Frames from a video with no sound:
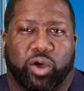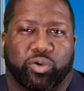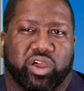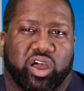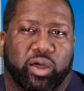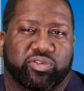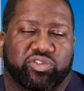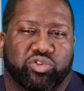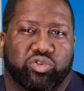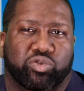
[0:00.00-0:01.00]
Now, when it
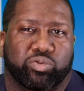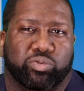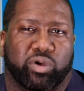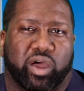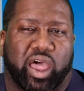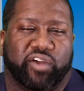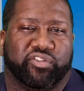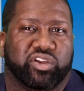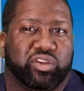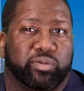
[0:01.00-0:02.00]
comes to
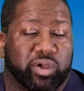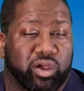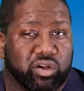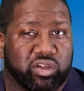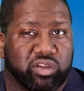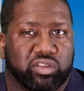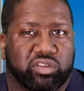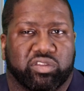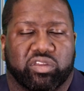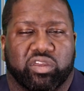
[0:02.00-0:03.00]
African
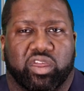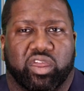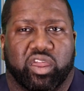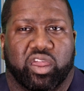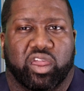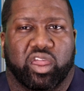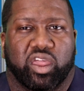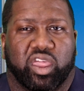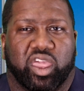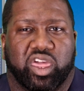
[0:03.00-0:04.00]
Americans,
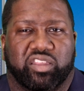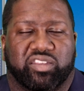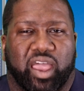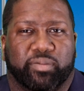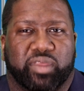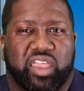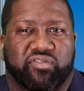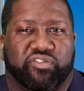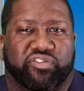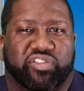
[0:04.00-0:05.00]
anytime they
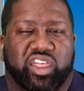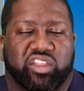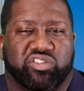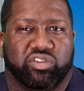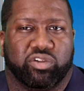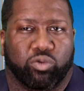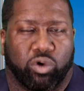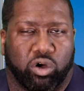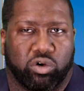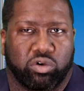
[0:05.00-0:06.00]
even flinch
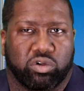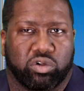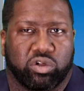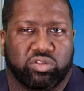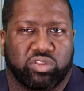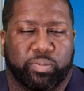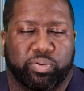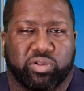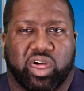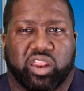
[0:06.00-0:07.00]
wrong, they
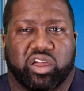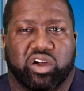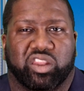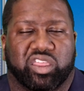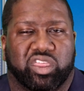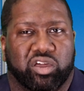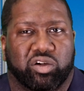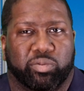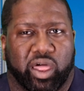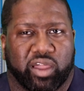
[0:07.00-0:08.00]
pull out a gun and
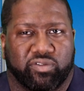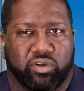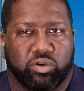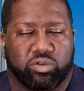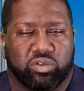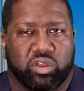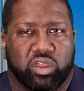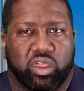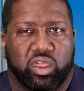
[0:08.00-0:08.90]
kill black folks.